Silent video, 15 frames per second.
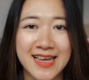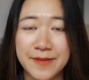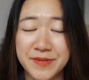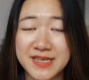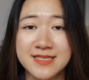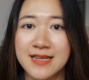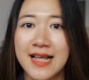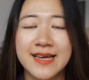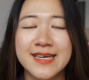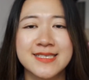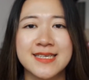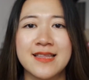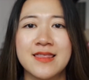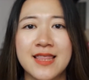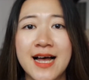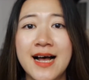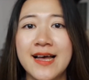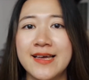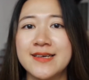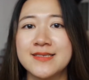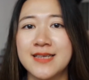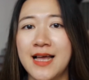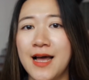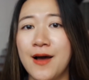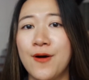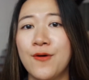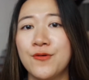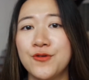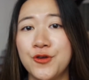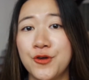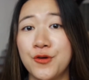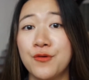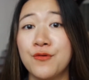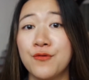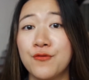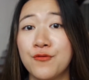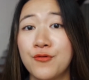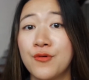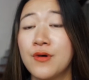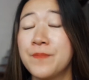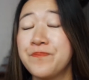Because like I said, that is how you